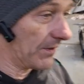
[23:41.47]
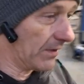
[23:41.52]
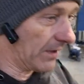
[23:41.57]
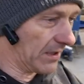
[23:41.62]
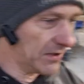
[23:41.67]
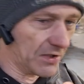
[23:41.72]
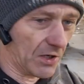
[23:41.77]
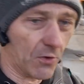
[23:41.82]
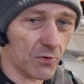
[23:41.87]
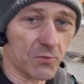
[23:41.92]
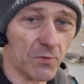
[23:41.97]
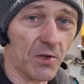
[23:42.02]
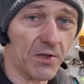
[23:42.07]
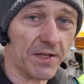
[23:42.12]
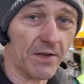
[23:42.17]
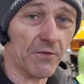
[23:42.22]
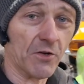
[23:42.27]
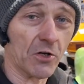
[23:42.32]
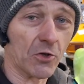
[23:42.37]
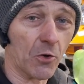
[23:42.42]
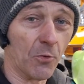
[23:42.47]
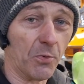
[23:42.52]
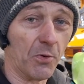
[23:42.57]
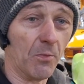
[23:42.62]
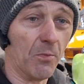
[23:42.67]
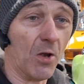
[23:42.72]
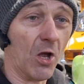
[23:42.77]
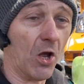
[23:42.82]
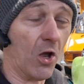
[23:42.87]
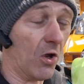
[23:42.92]
it's always worth having a couple
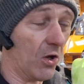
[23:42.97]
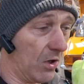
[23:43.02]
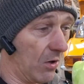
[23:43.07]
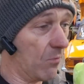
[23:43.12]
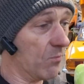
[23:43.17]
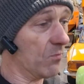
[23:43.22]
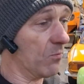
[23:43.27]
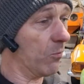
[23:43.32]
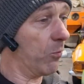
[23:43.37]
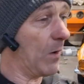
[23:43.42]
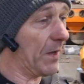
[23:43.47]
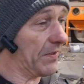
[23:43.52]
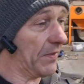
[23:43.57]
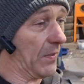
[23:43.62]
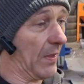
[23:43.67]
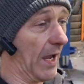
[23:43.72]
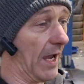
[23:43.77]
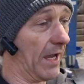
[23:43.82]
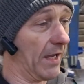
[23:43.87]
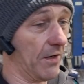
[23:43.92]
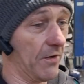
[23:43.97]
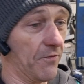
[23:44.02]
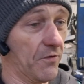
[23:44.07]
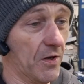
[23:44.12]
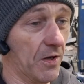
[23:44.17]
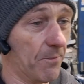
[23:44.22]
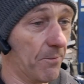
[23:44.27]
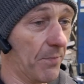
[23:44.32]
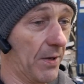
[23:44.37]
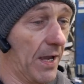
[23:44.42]
more. And with that, if
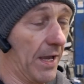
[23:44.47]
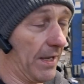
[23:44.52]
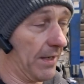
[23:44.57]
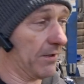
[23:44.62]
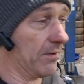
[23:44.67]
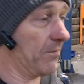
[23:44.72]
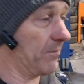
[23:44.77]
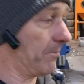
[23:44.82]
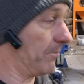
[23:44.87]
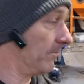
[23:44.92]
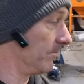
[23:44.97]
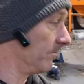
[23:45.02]
your partner,